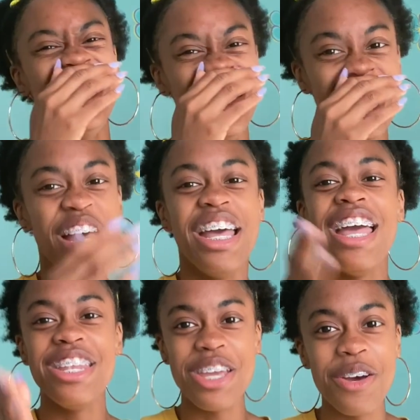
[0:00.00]

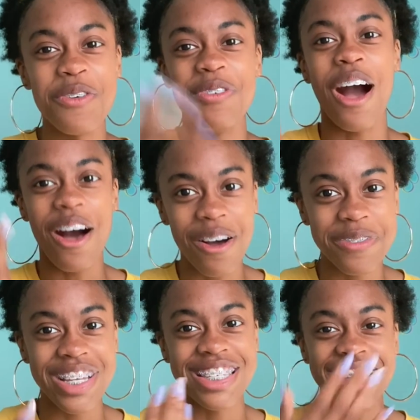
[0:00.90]
And you,
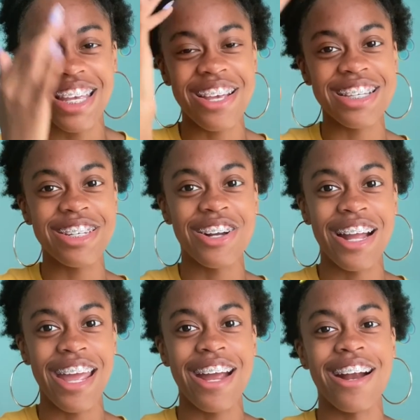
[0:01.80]
obviously, because
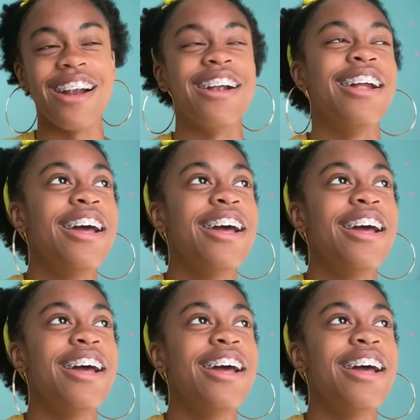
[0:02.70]
you're here.